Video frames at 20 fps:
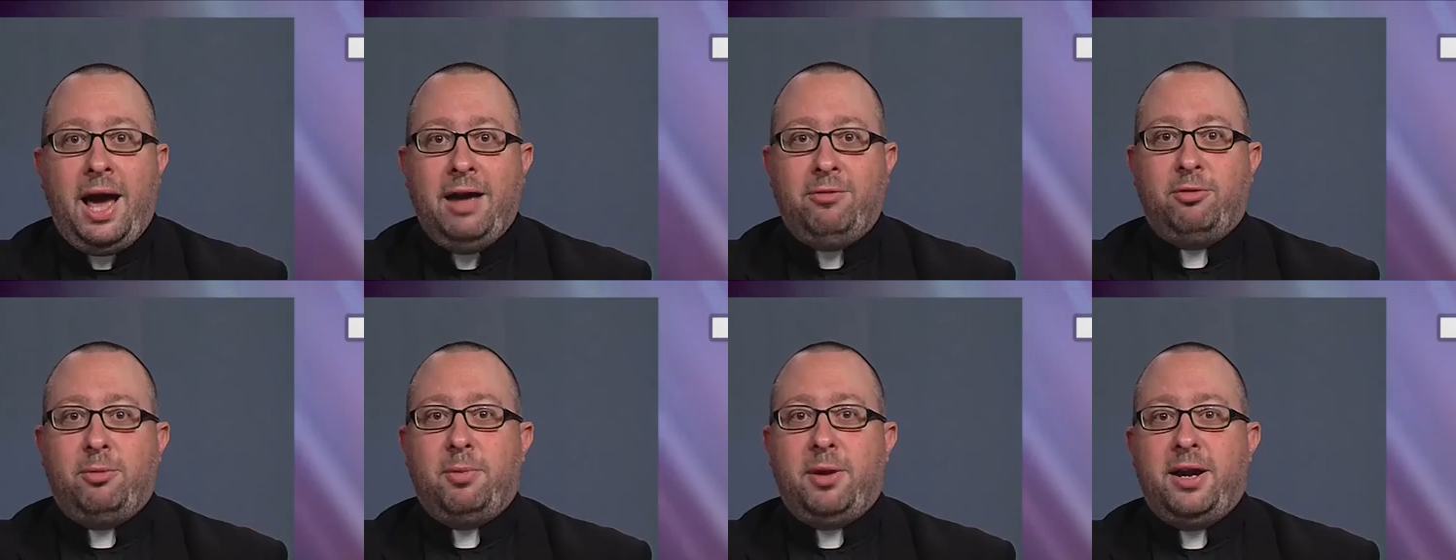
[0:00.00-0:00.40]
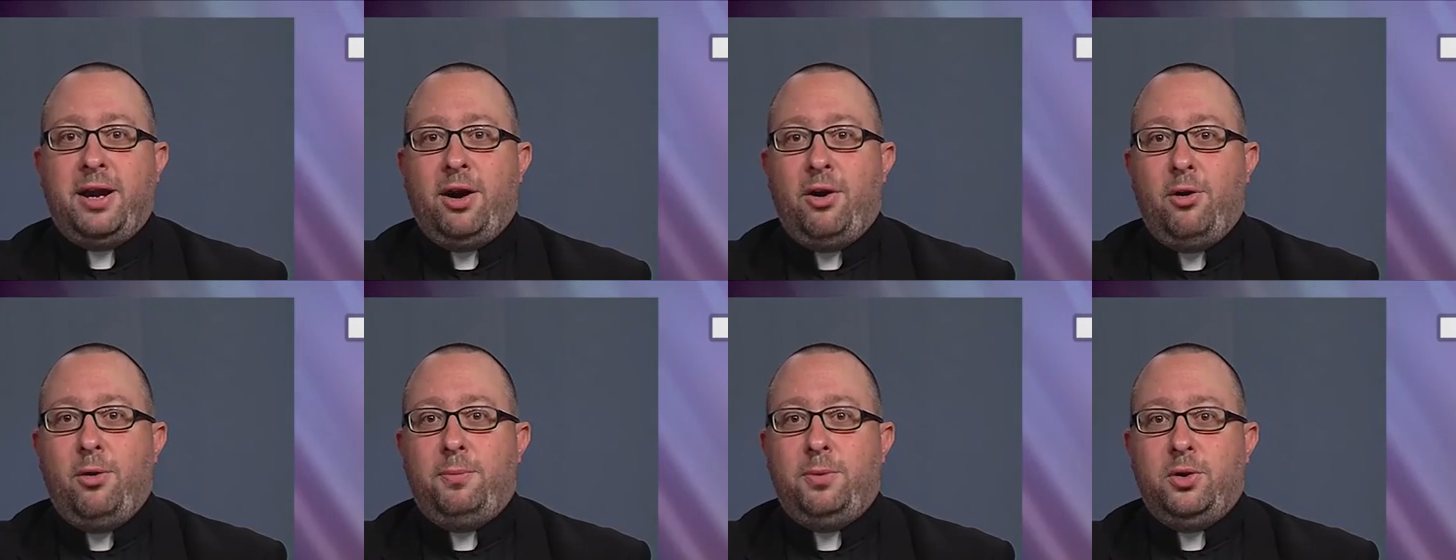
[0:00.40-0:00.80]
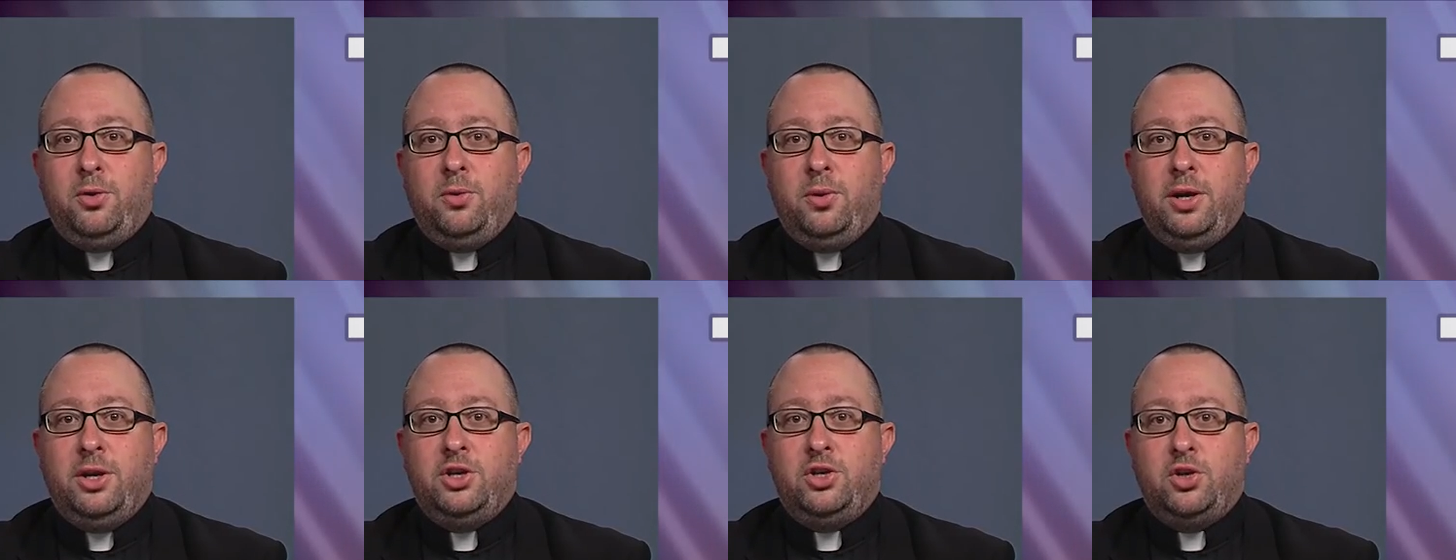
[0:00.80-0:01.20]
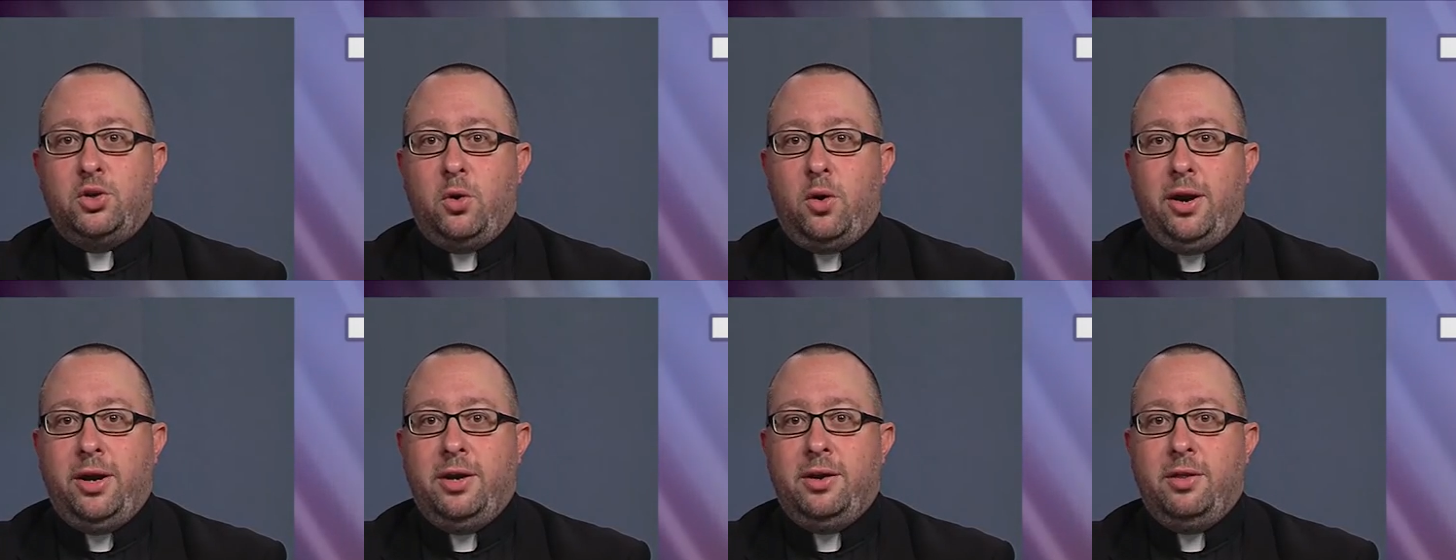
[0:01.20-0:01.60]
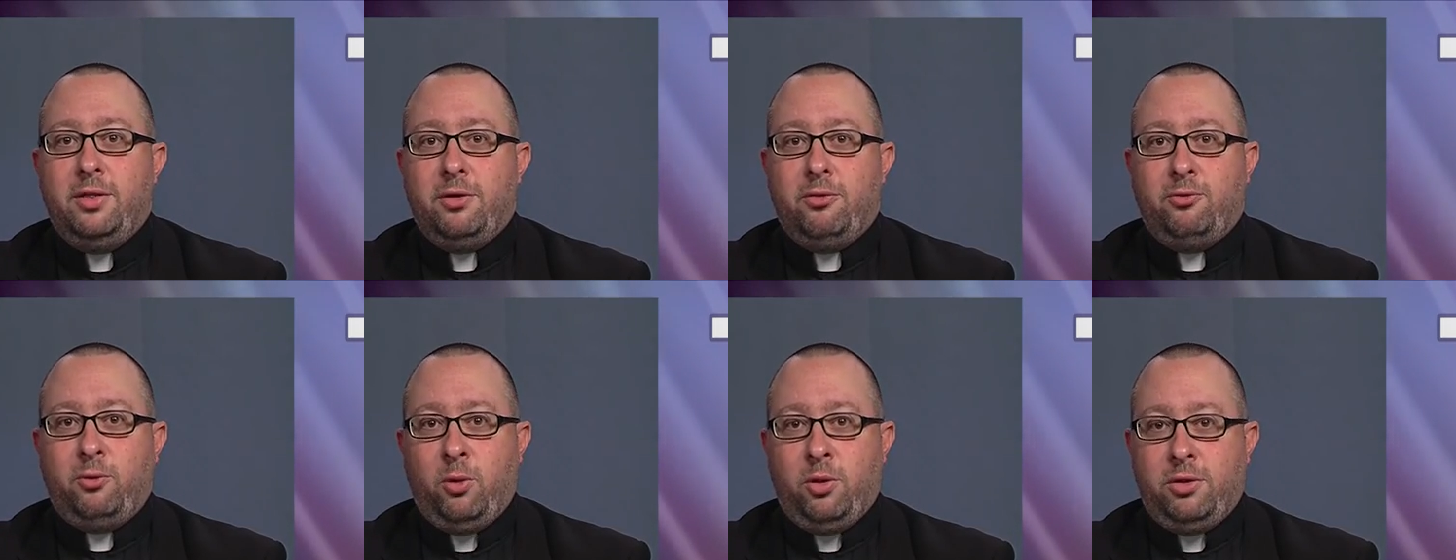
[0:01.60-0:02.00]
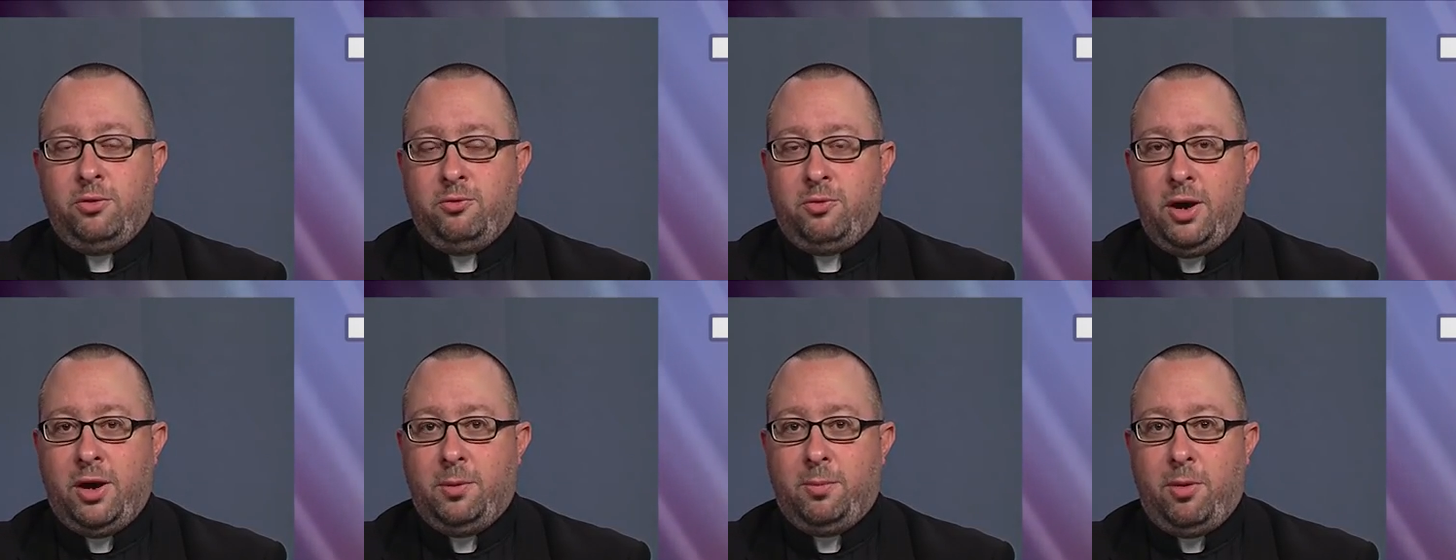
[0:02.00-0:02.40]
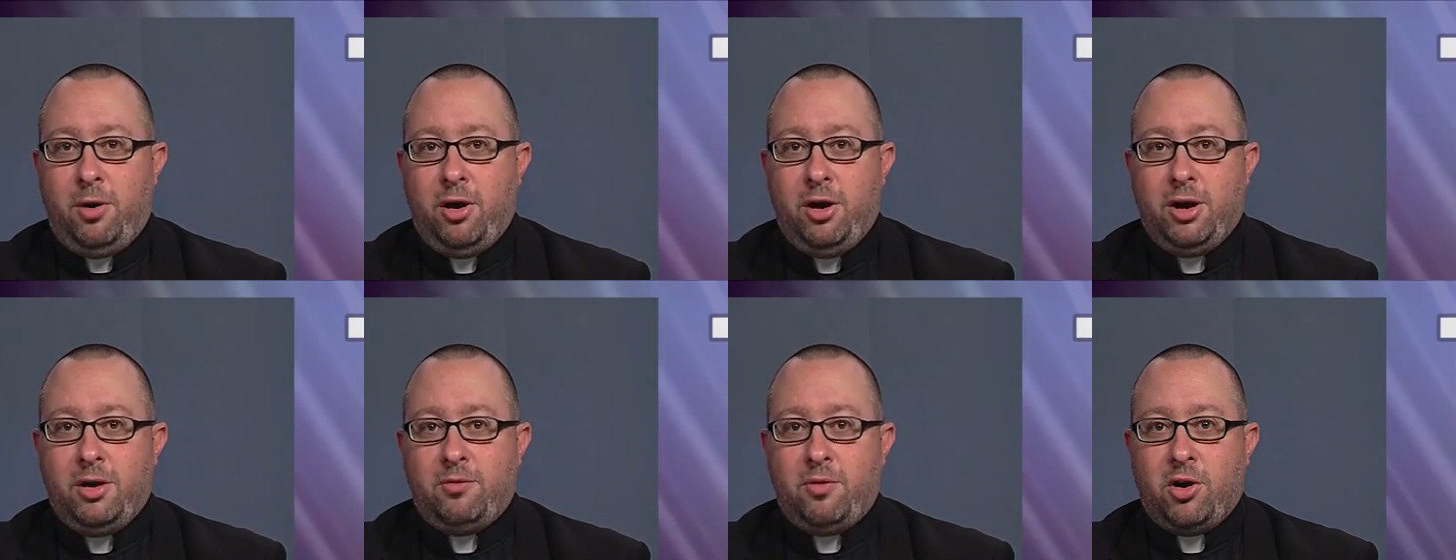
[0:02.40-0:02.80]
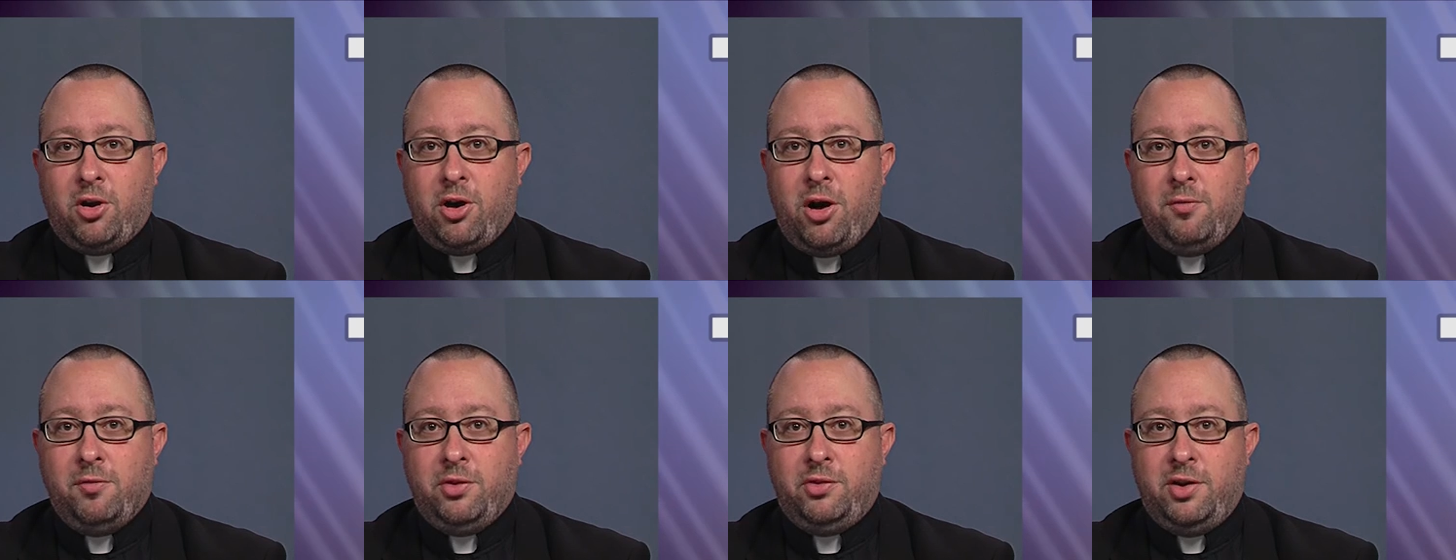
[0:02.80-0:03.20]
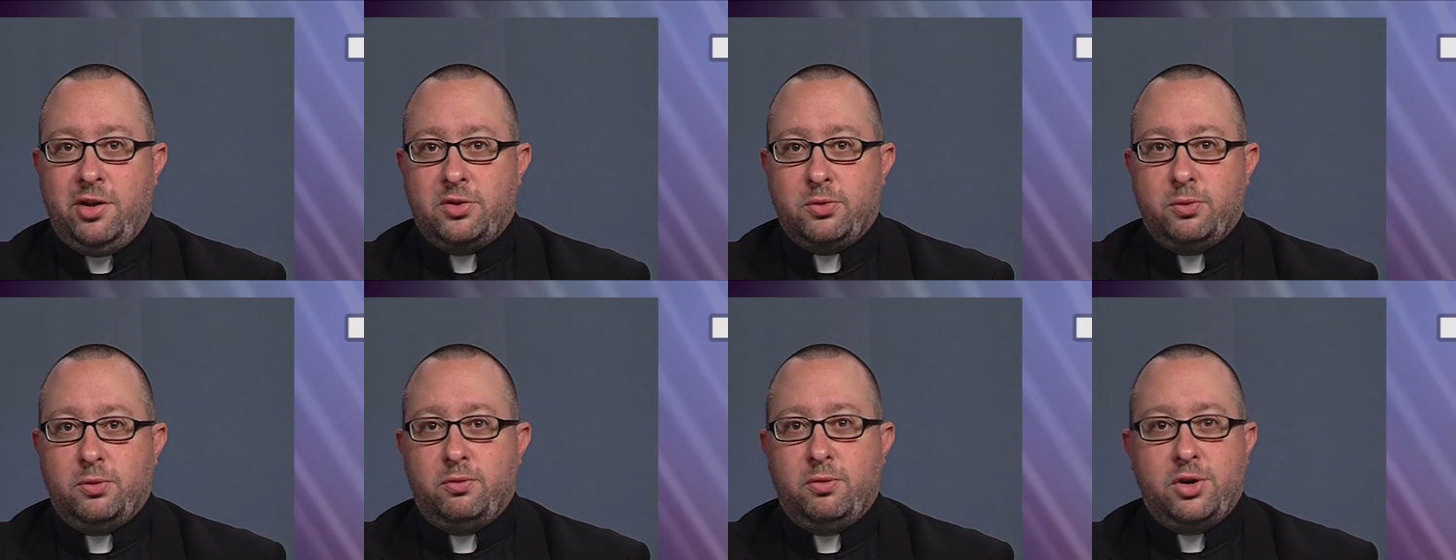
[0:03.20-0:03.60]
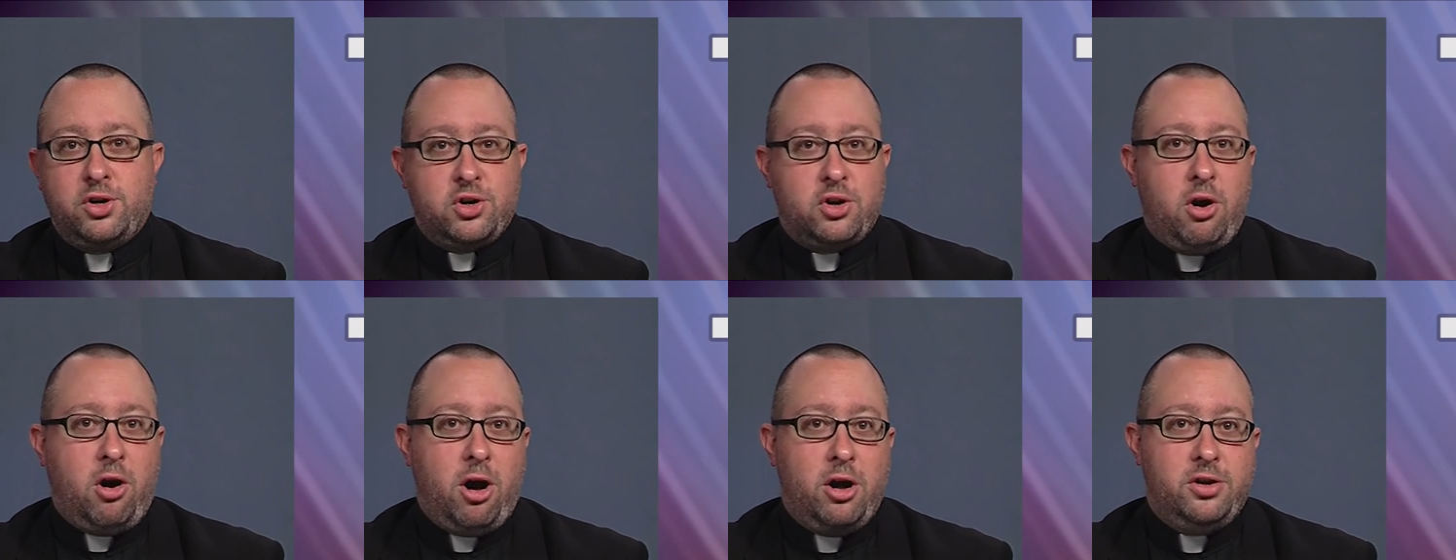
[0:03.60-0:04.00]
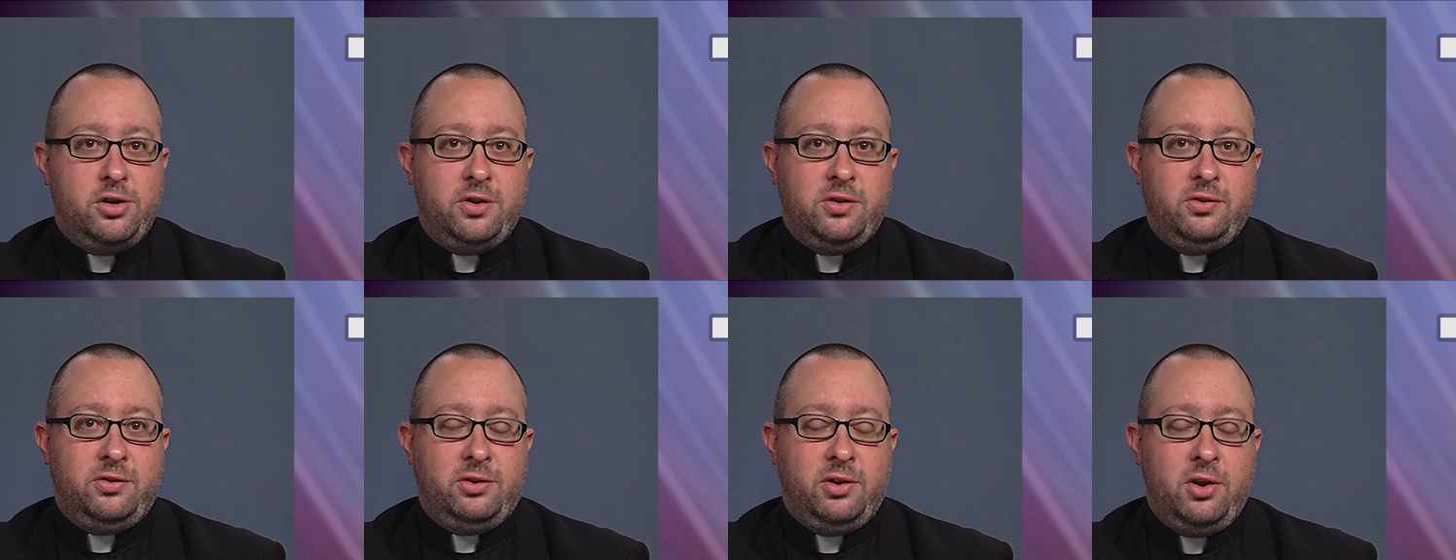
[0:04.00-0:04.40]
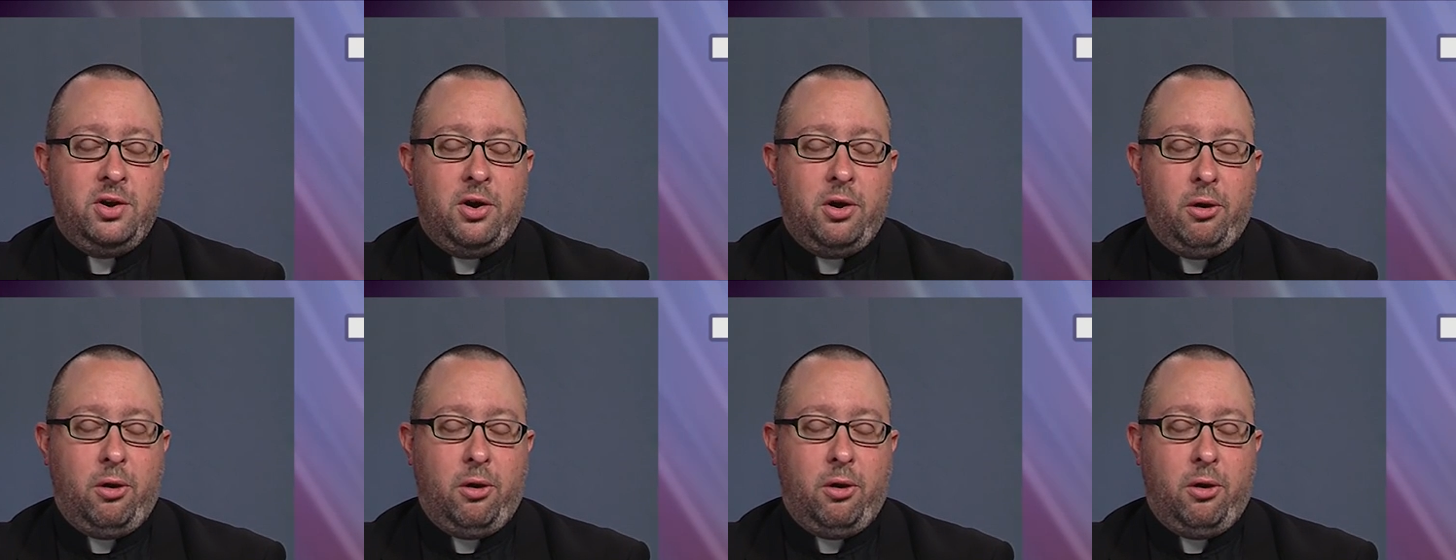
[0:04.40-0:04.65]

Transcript: Hi, everybody. I hope you enjoyed the fourth and final part of our conversation with Richard Hodges